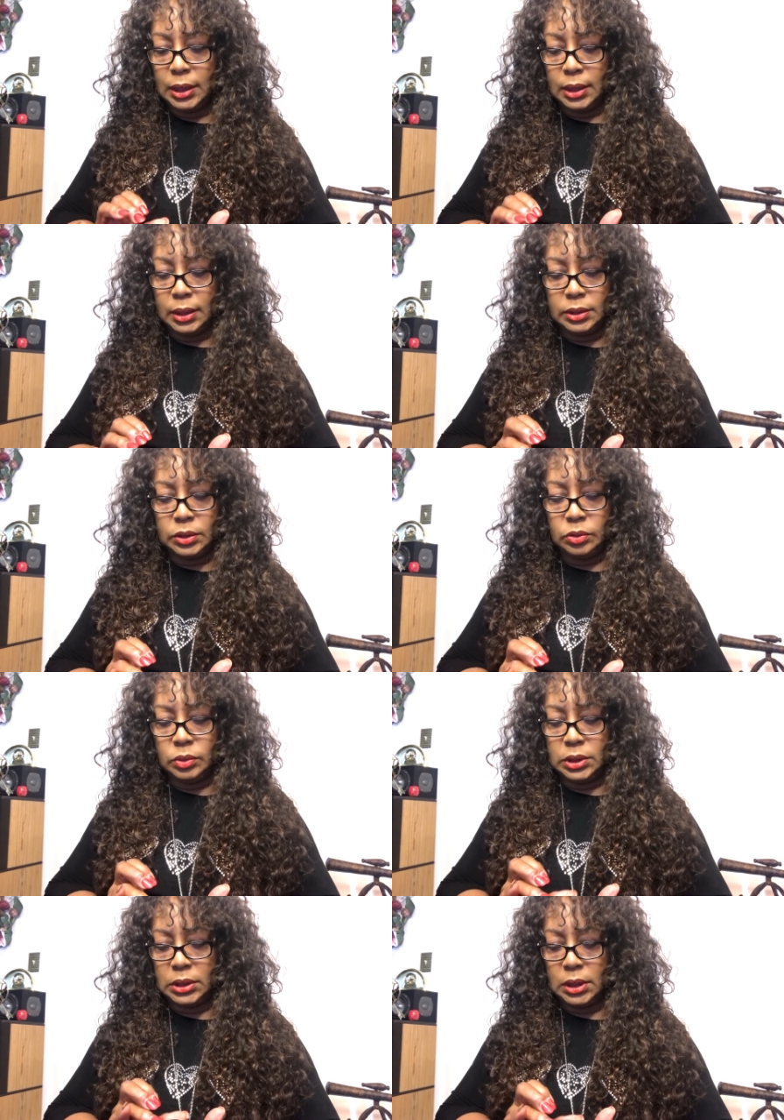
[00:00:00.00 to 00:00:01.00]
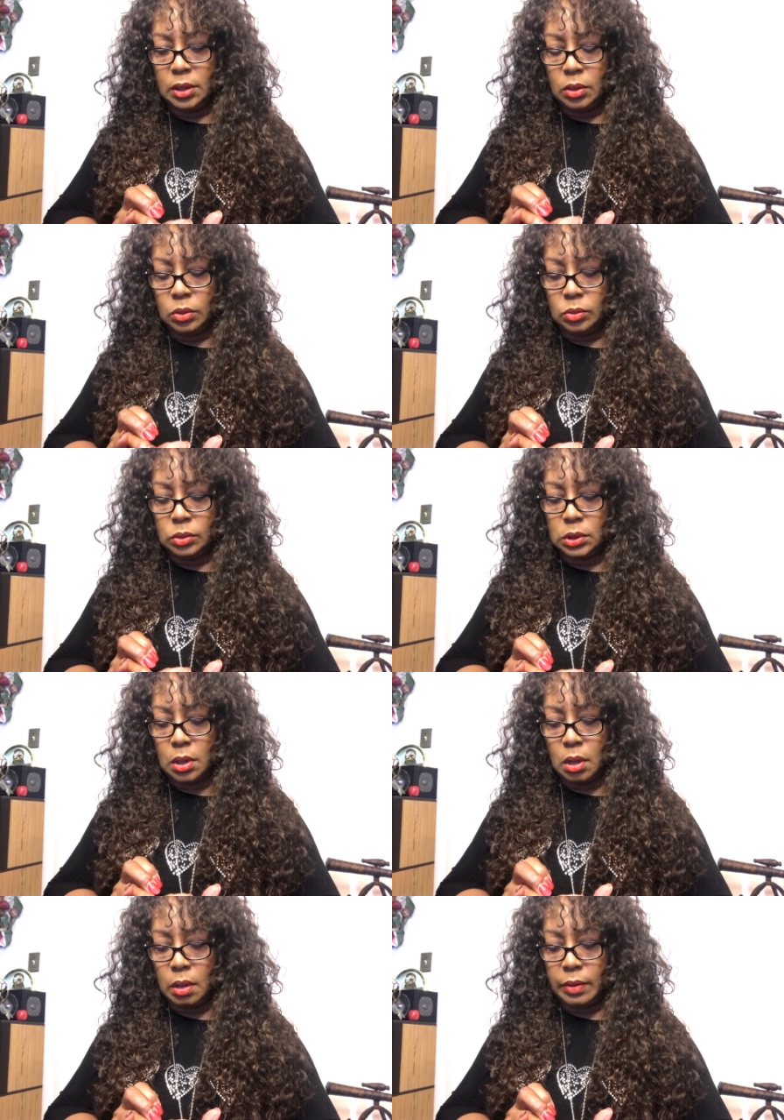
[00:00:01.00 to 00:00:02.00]
And as soon as it goes
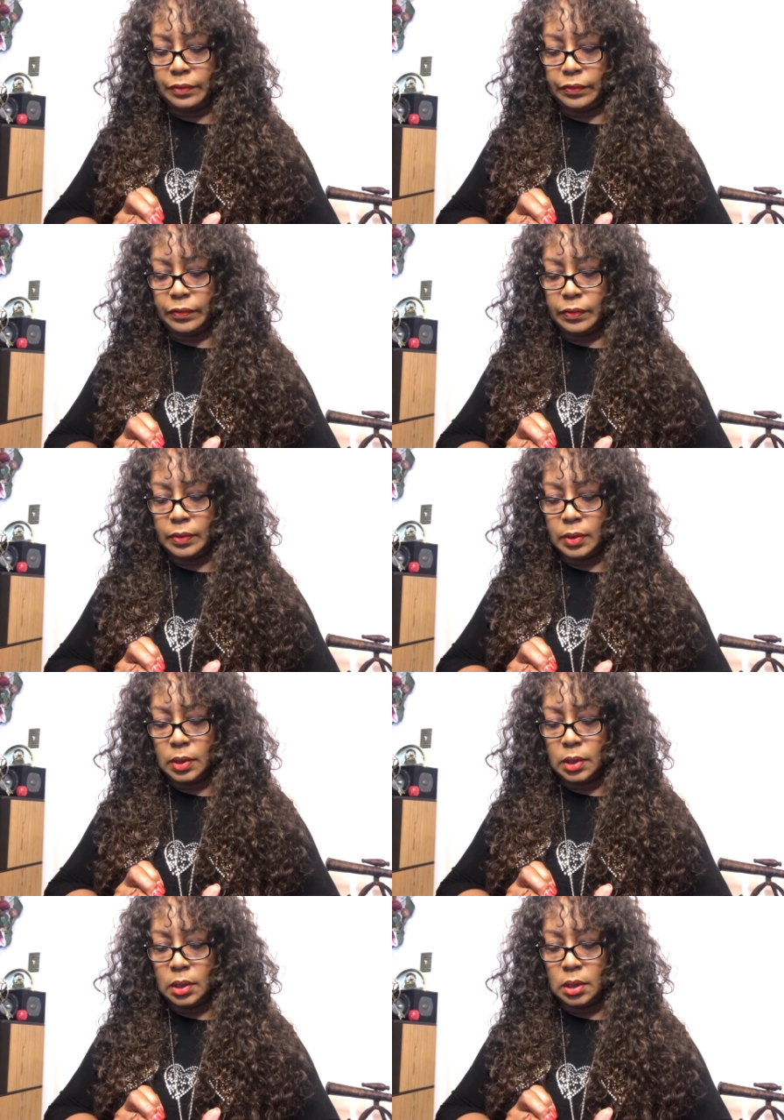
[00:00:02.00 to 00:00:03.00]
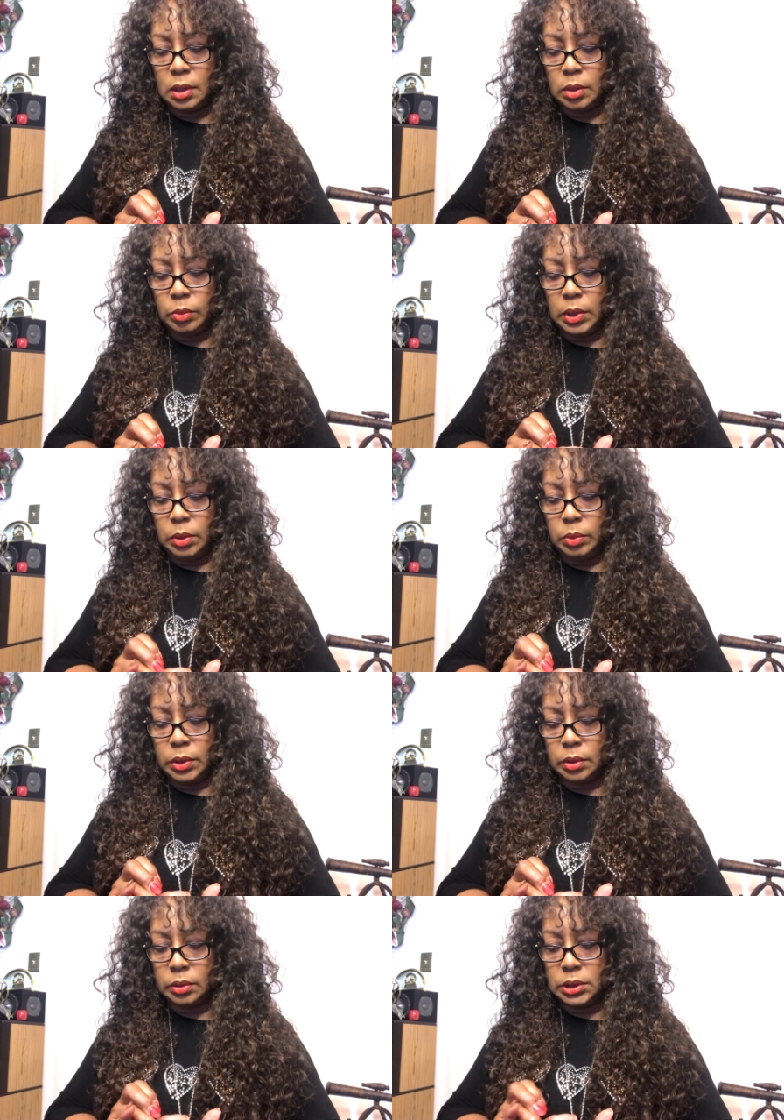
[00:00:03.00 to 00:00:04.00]
off, we
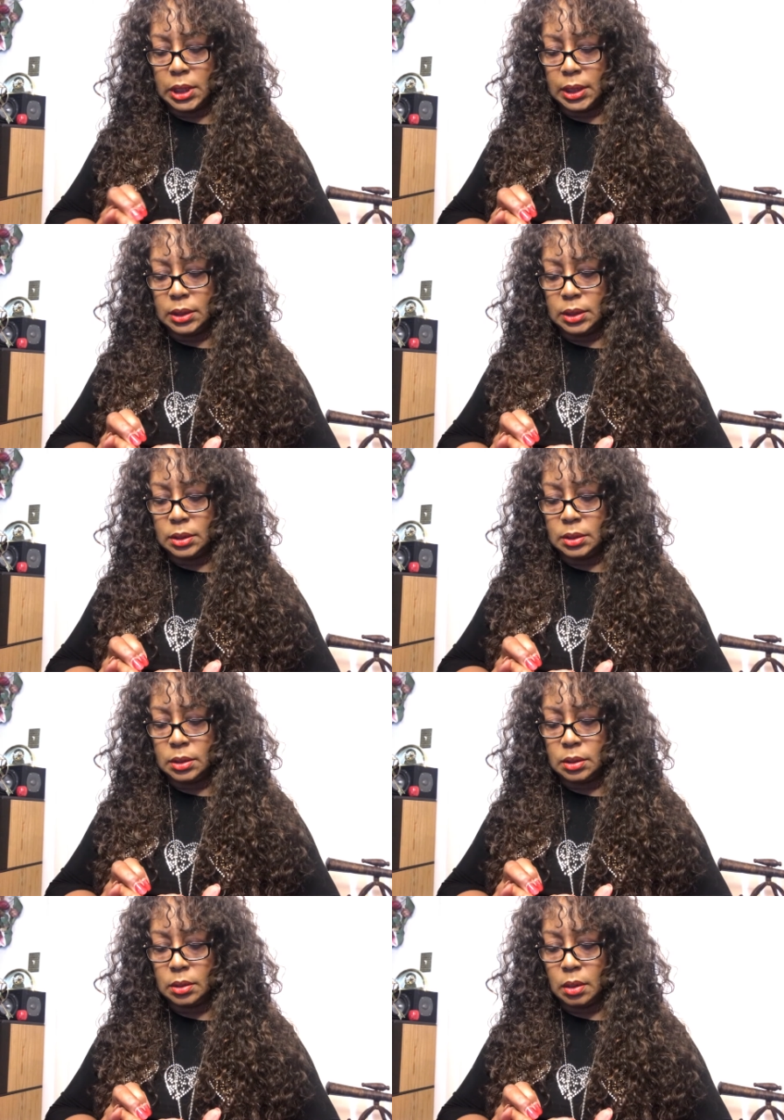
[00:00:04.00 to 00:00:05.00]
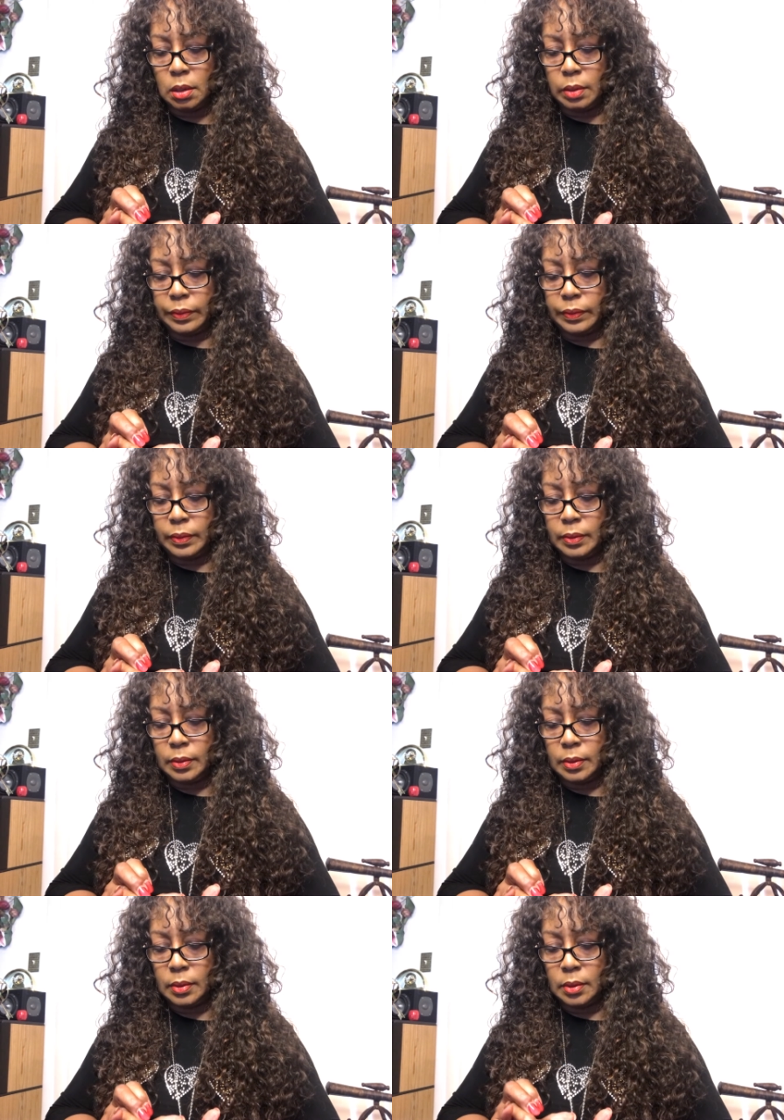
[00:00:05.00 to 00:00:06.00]
will take this off.
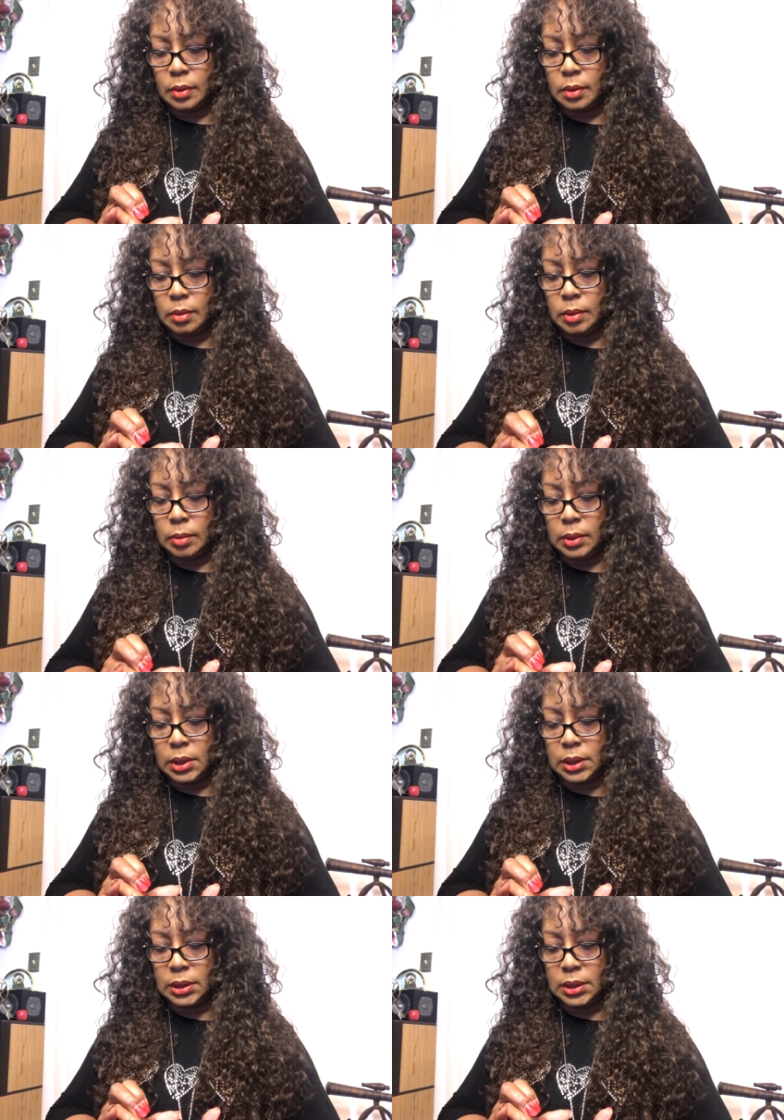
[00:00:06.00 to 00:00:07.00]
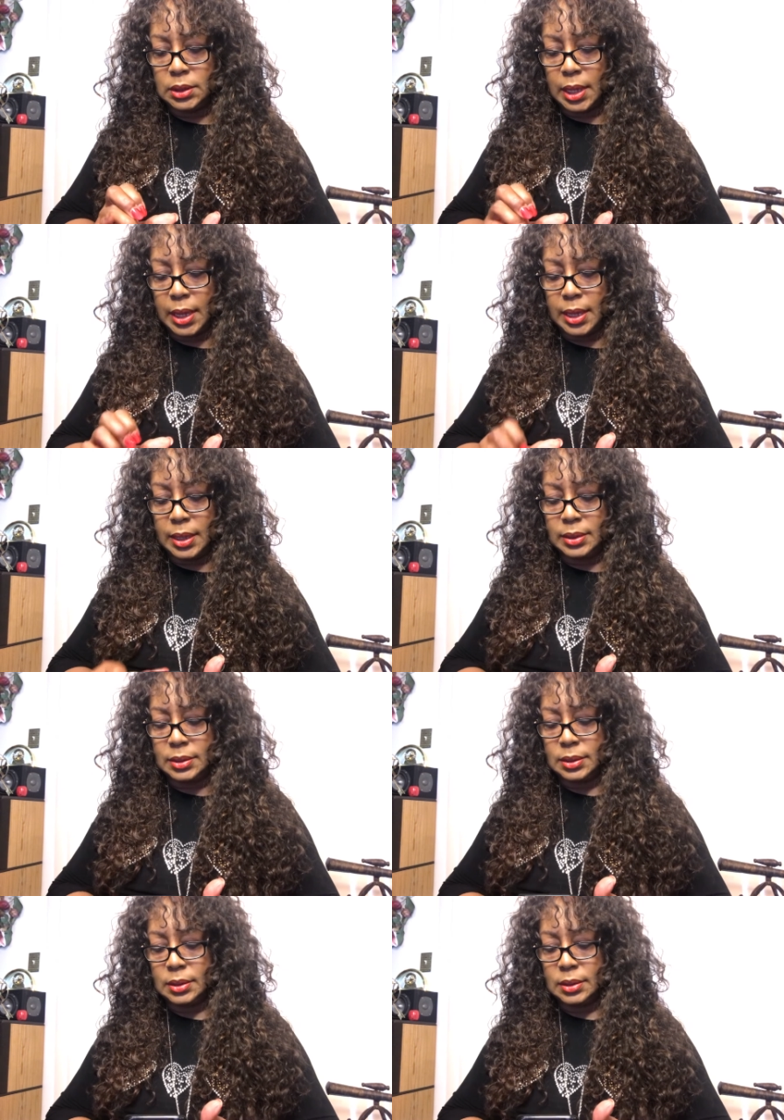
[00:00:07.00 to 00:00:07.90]
We will look at these eyes.